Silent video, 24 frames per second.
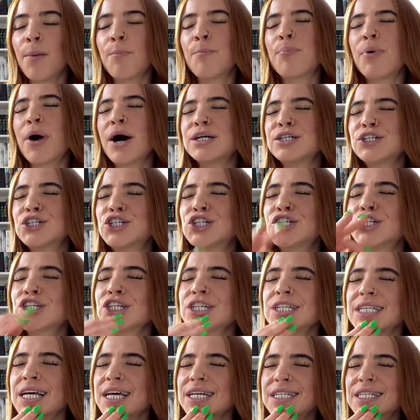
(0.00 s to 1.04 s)
but she
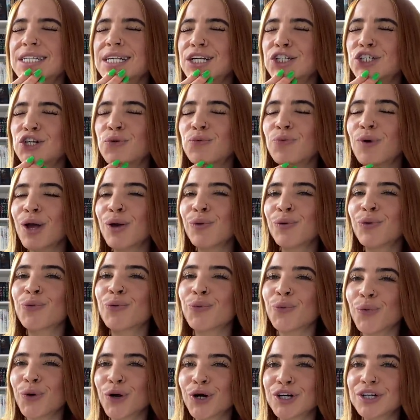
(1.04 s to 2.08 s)
just has such a way with
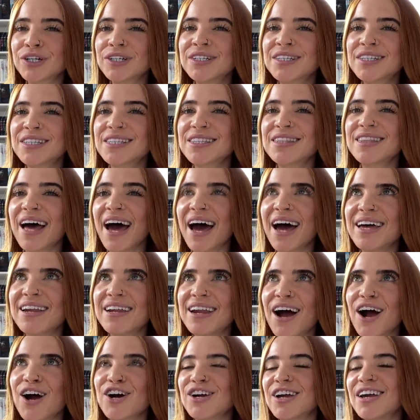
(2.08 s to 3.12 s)
words that
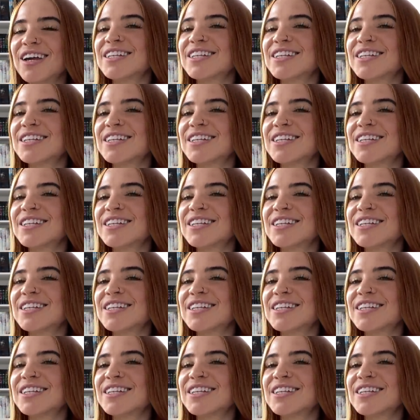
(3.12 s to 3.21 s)
are,